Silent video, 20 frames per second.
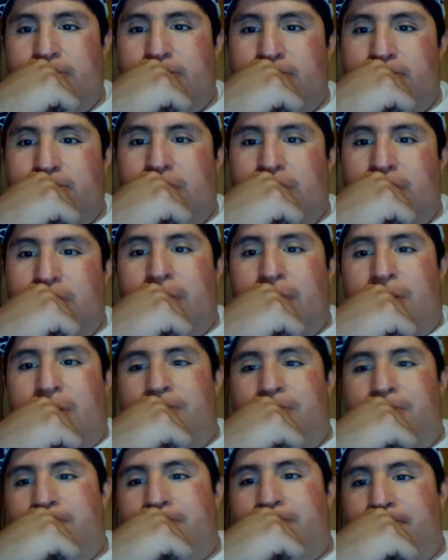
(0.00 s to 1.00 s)
Remember,
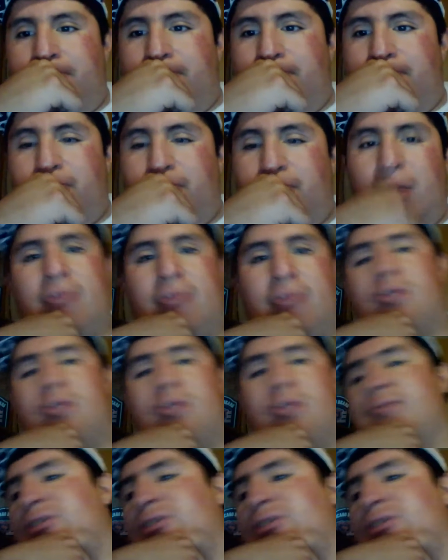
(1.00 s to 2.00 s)
in Jones'
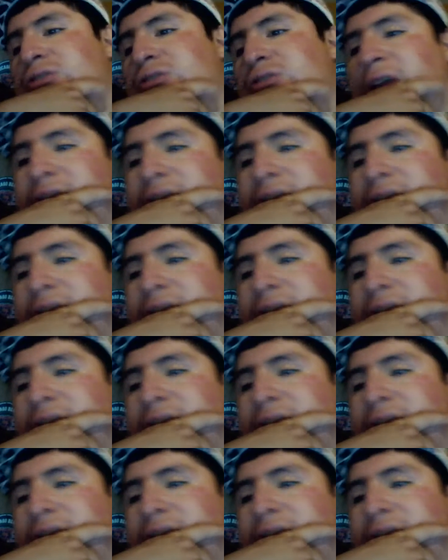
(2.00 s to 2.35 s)
first two titles,